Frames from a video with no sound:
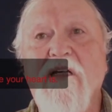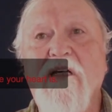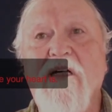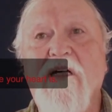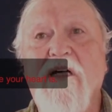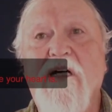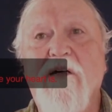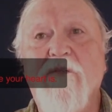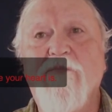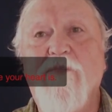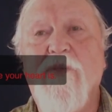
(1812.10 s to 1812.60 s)

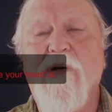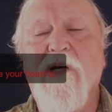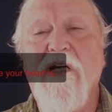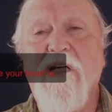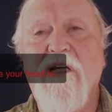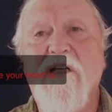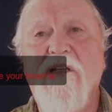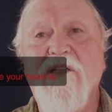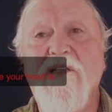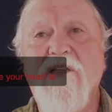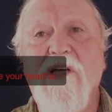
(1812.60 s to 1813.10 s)
but
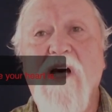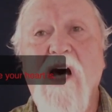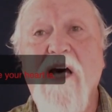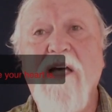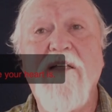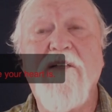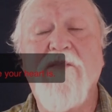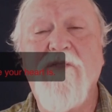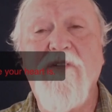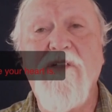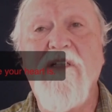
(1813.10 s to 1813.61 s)
a
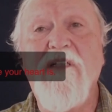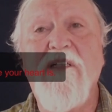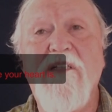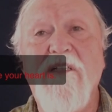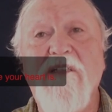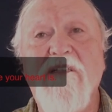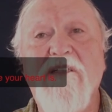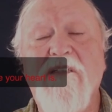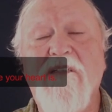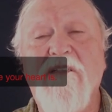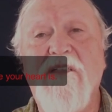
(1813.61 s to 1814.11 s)
lot of it
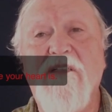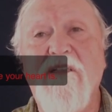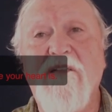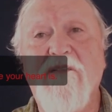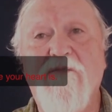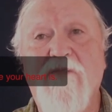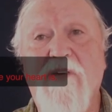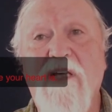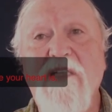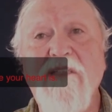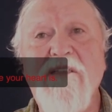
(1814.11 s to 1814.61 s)
is
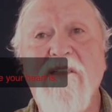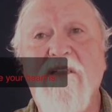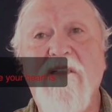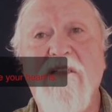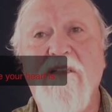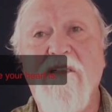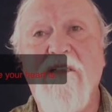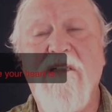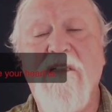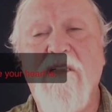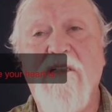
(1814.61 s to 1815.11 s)

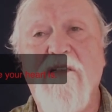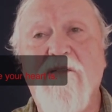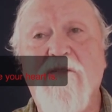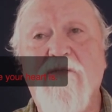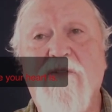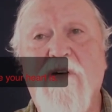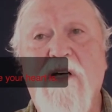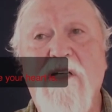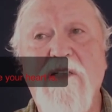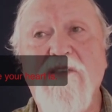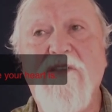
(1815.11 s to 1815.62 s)
invested in
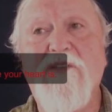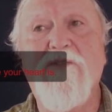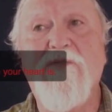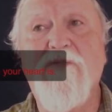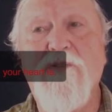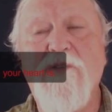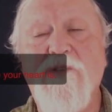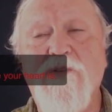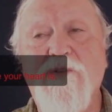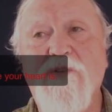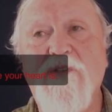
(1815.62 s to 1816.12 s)
fossil
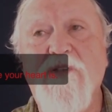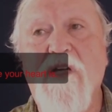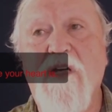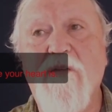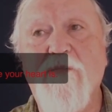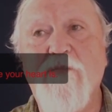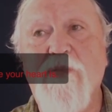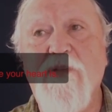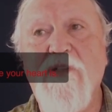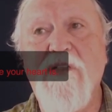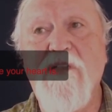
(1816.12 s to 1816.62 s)
fuel
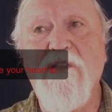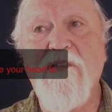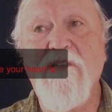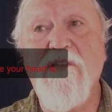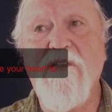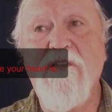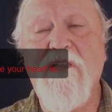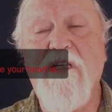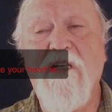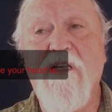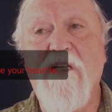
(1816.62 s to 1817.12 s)

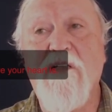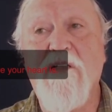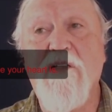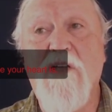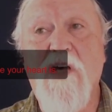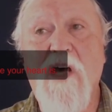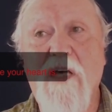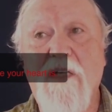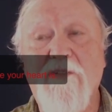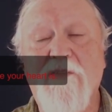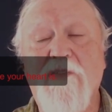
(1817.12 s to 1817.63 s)
companies, and a
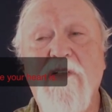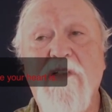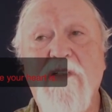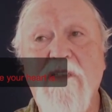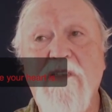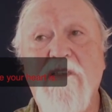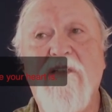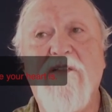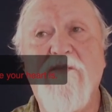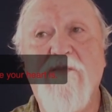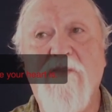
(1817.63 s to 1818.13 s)
lot of it
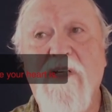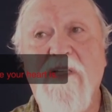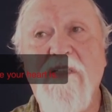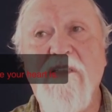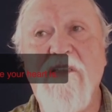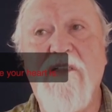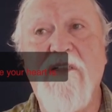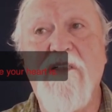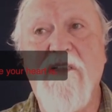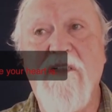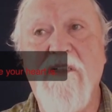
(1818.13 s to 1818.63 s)
is
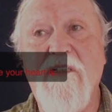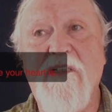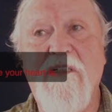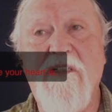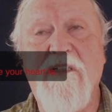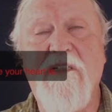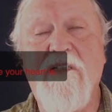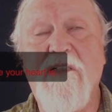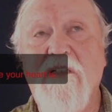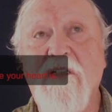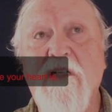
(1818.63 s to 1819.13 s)
invested
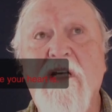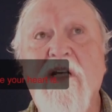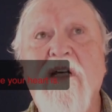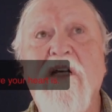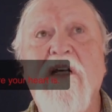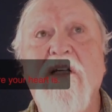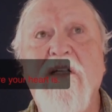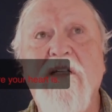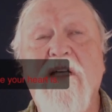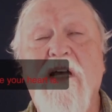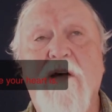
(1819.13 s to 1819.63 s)
in
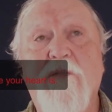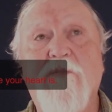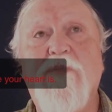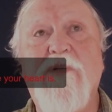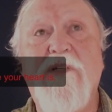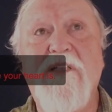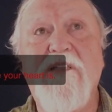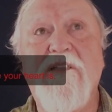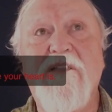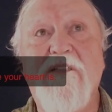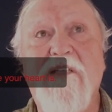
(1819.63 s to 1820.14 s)

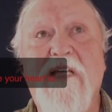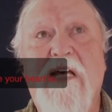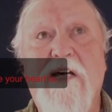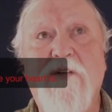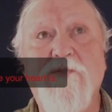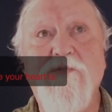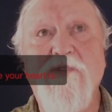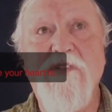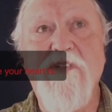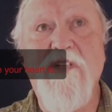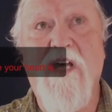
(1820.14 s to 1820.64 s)
companies
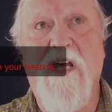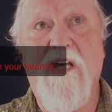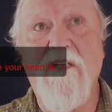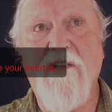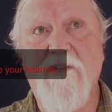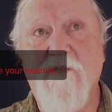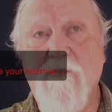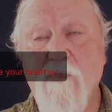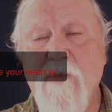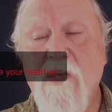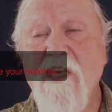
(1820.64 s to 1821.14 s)
outside
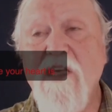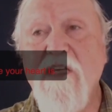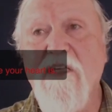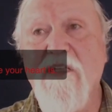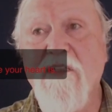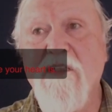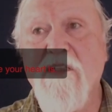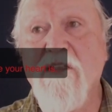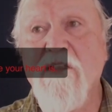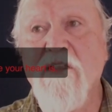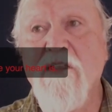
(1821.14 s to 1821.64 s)
of Maine.